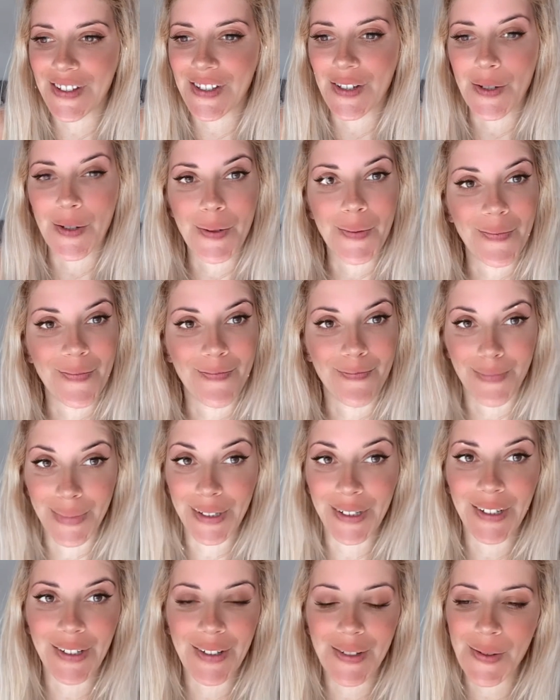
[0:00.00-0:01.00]
to
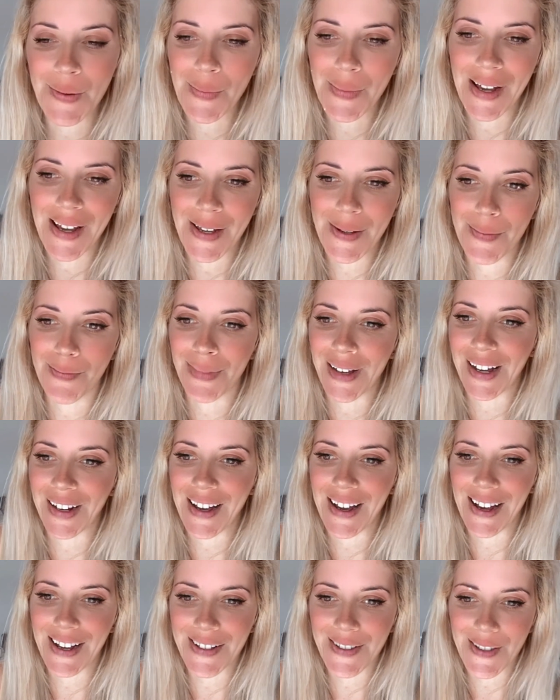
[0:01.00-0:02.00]
build my
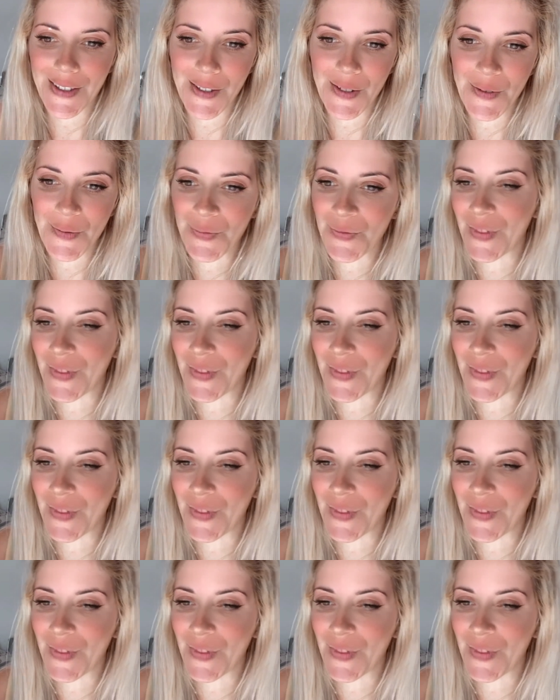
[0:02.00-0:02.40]
badass,